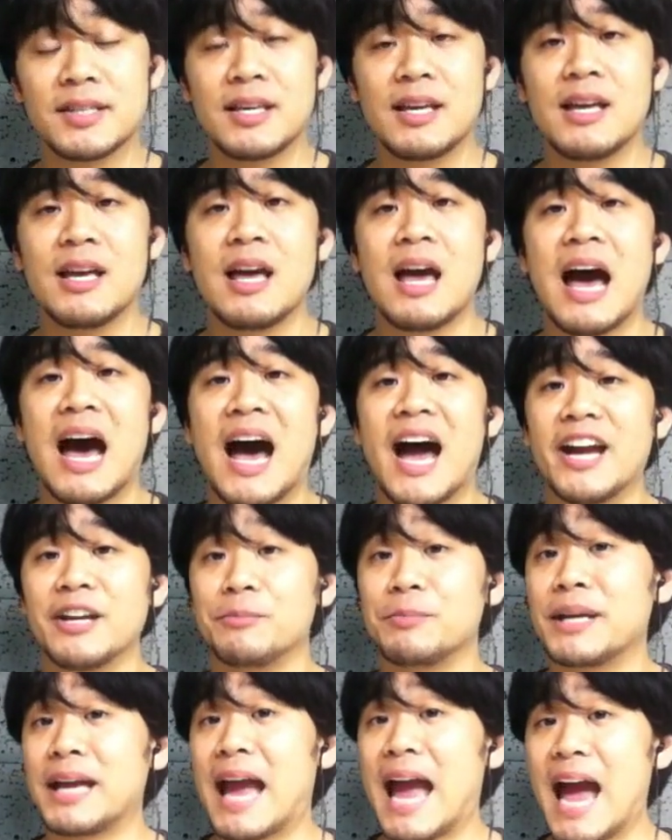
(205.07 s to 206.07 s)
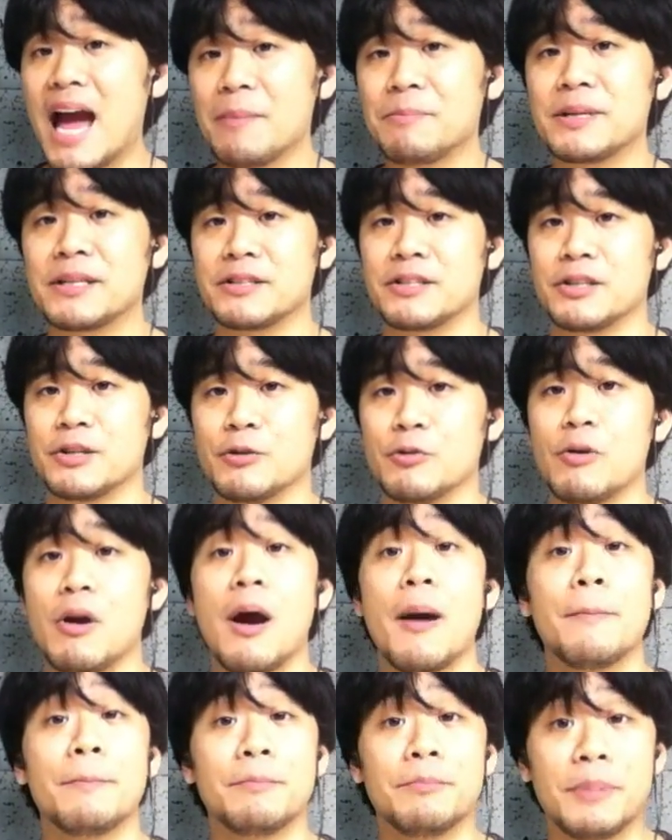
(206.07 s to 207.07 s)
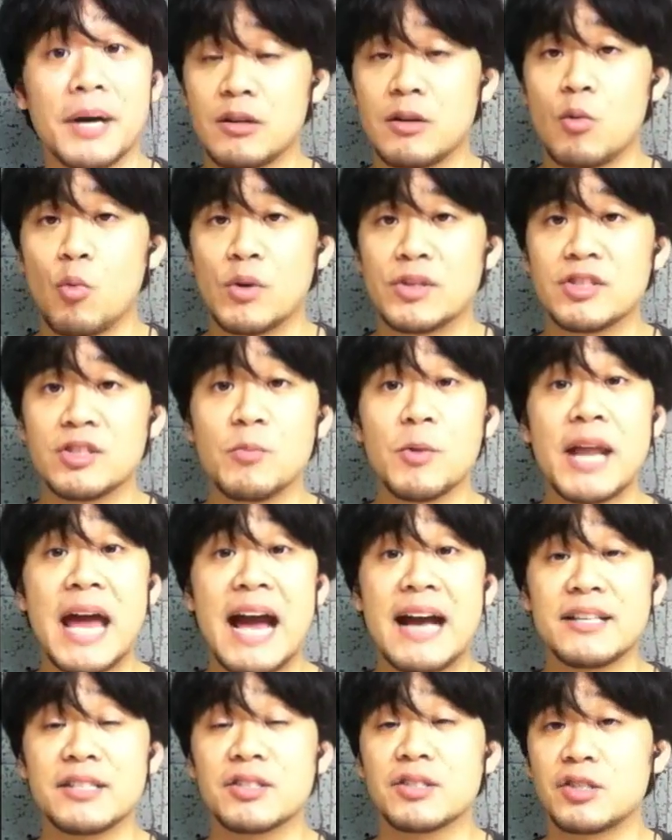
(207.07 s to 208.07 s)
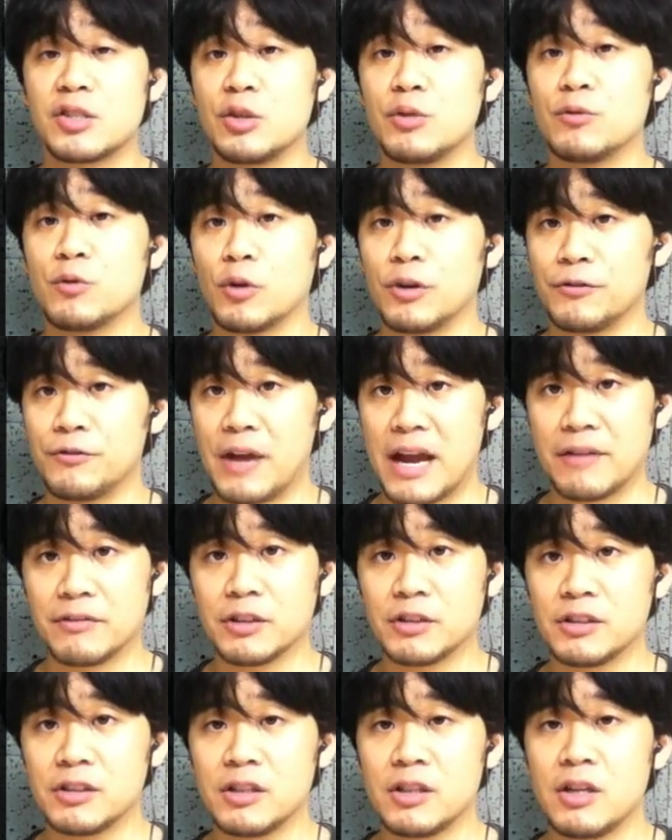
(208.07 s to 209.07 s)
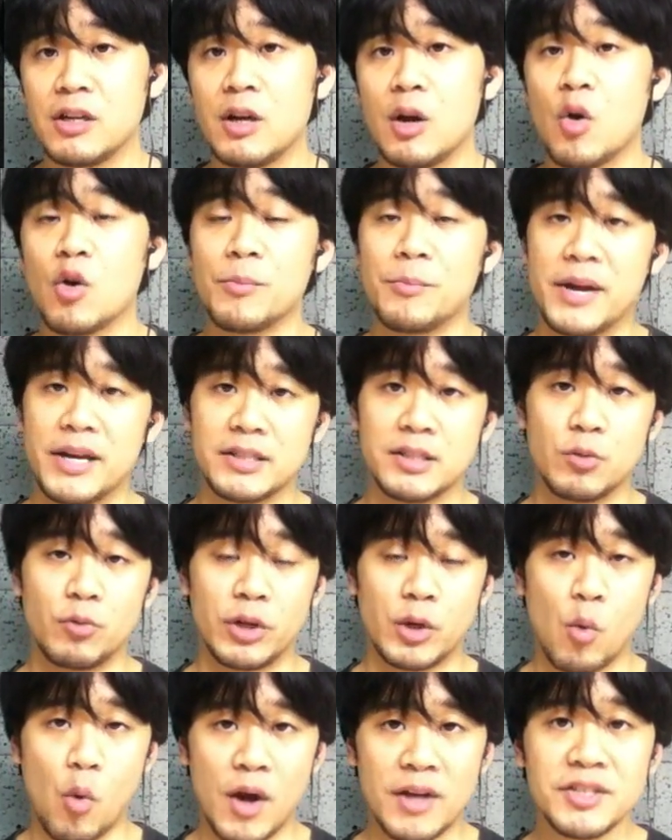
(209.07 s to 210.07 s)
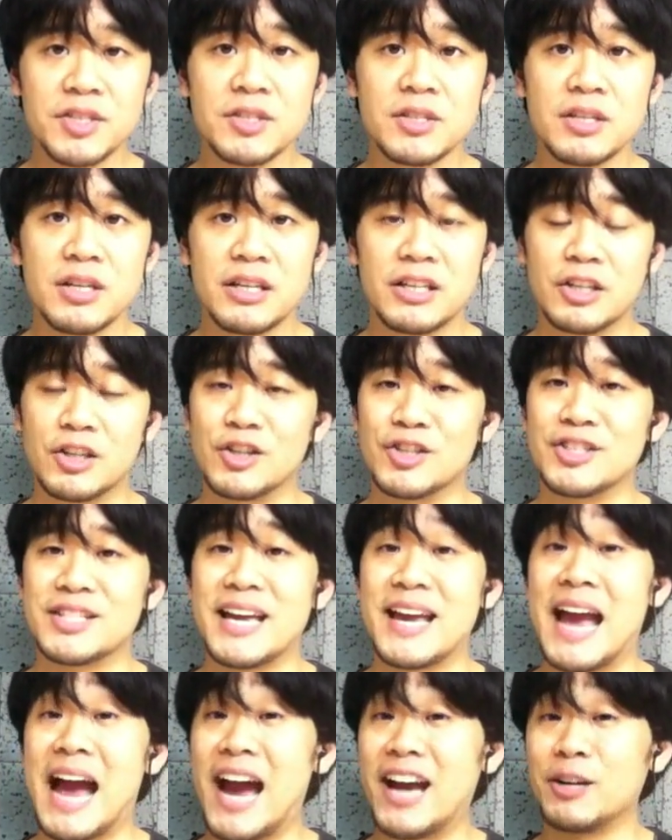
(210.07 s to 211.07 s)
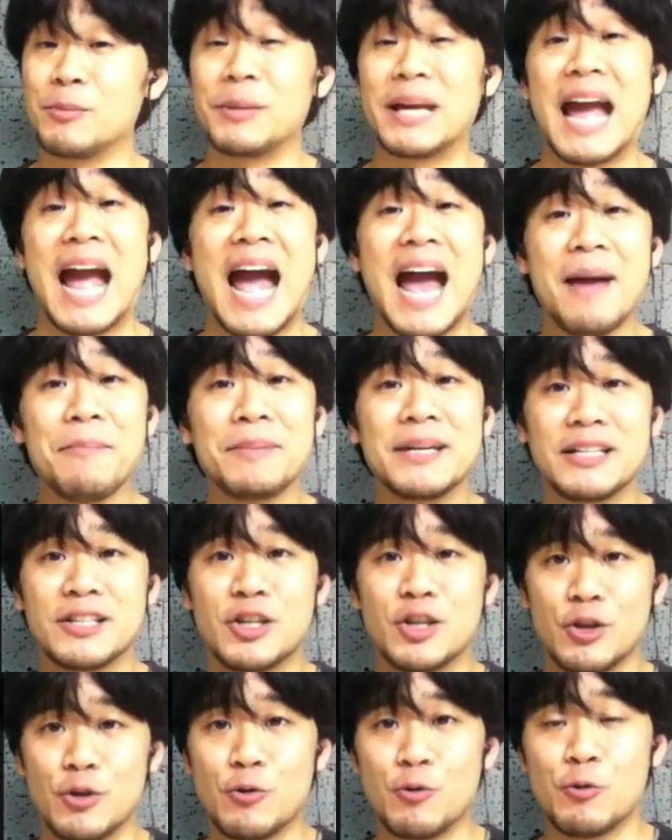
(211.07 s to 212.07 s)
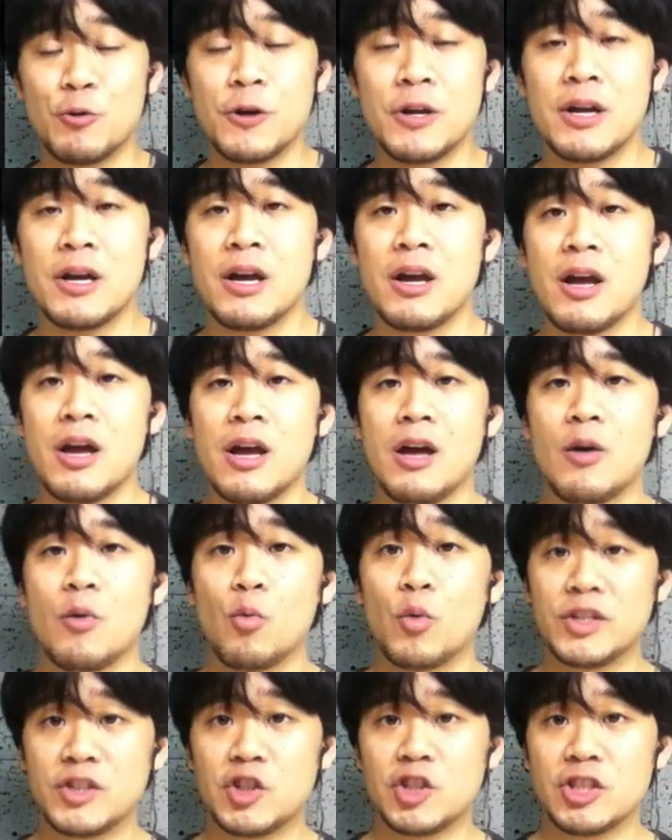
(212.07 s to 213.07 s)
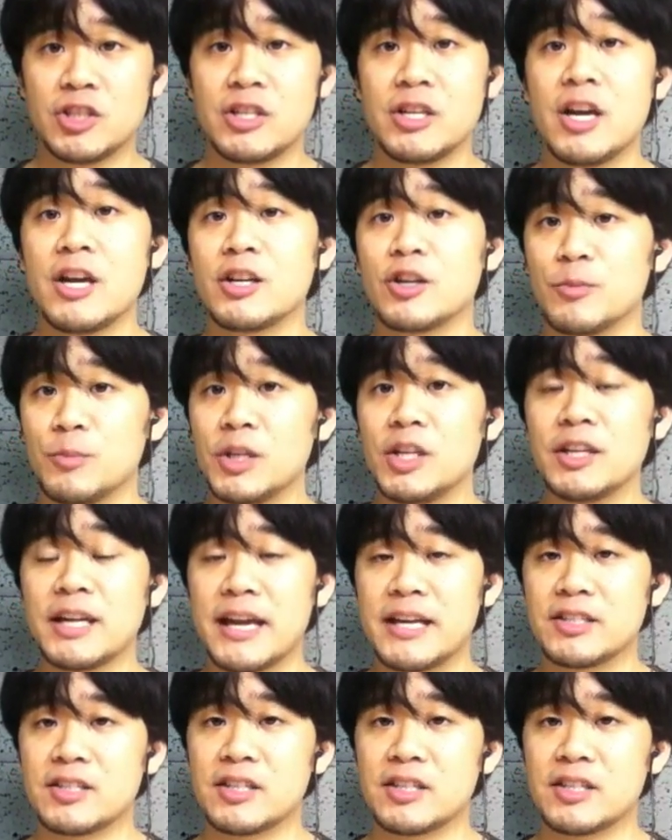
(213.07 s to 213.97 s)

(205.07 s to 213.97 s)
I'd be happy to, but someone asks you for a favor or makes a request, you could just say, I'd be happy to, which communicates that you're